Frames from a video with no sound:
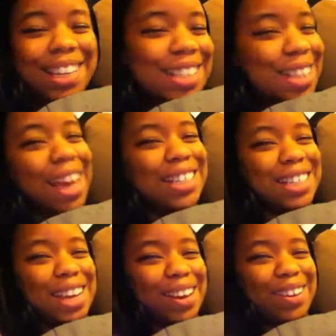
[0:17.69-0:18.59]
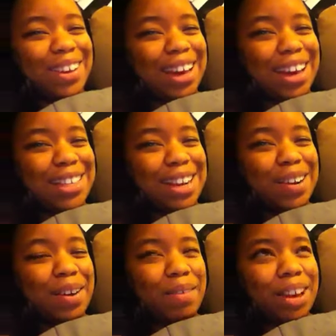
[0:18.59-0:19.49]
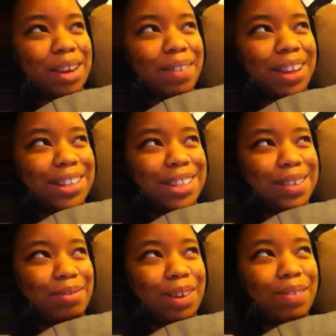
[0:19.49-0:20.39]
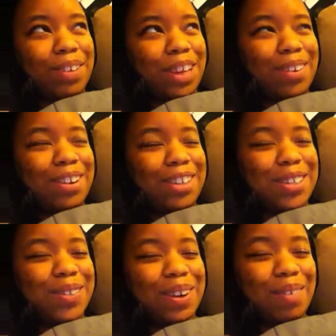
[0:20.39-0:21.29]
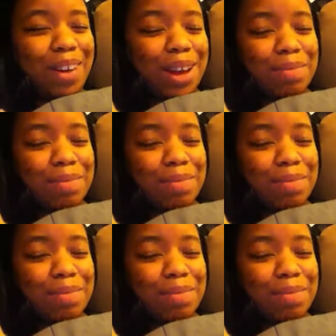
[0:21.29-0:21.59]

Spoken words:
So I should tell you guys. I don't know if I'm gonna make this into one video or two or what,